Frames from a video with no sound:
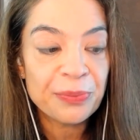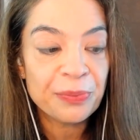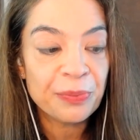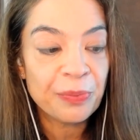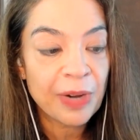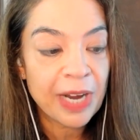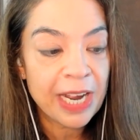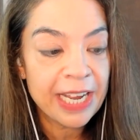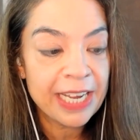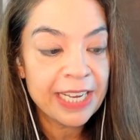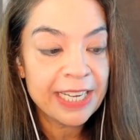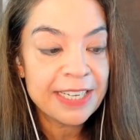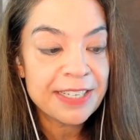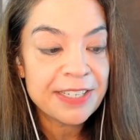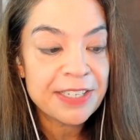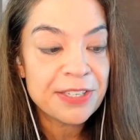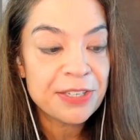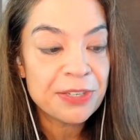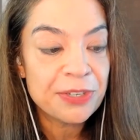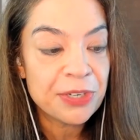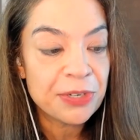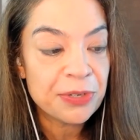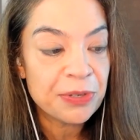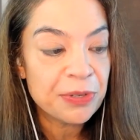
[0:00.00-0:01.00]
Rice,
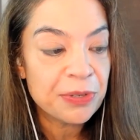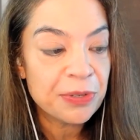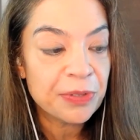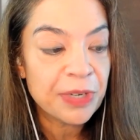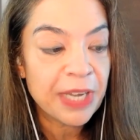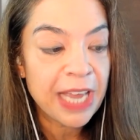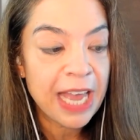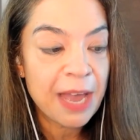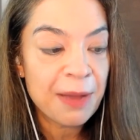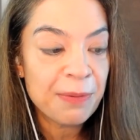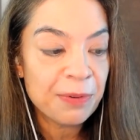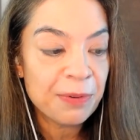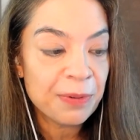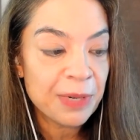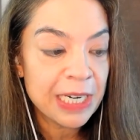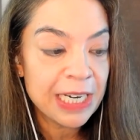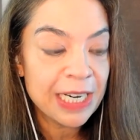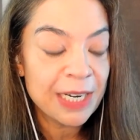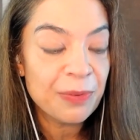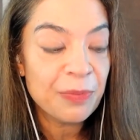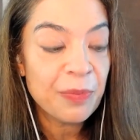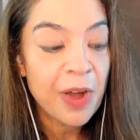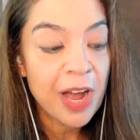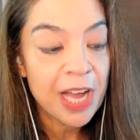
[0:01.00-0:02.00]
Duke,
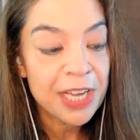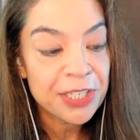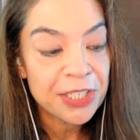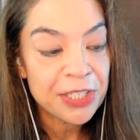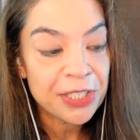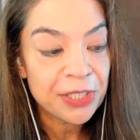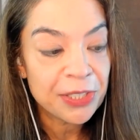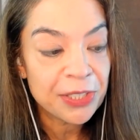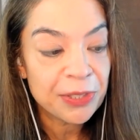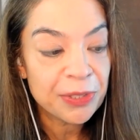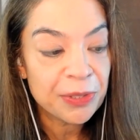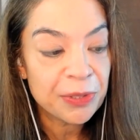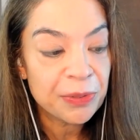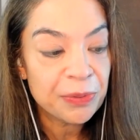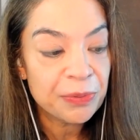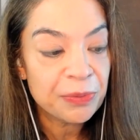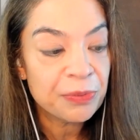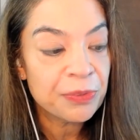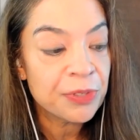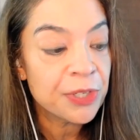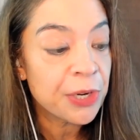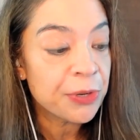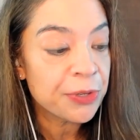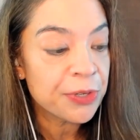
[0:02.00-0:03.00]
Emory, WashU,
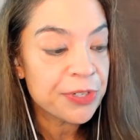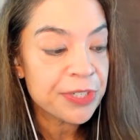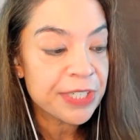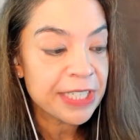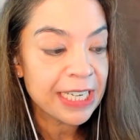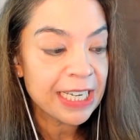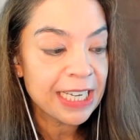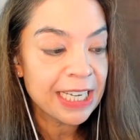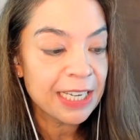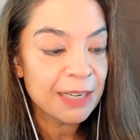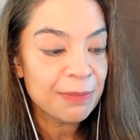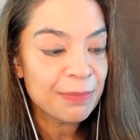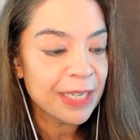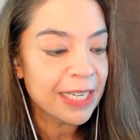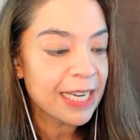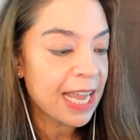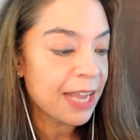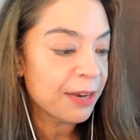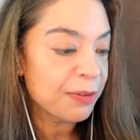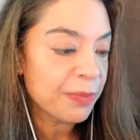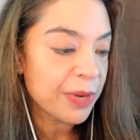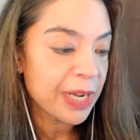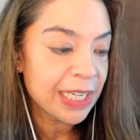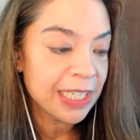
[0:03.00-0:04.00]
Notre Dame, and
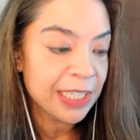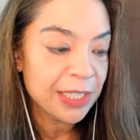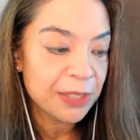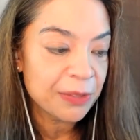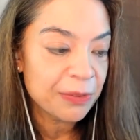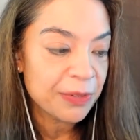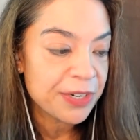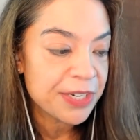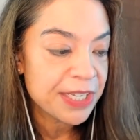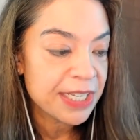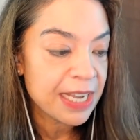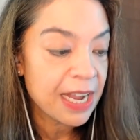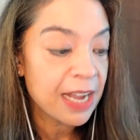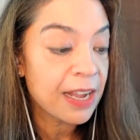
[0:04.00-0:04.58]
NYU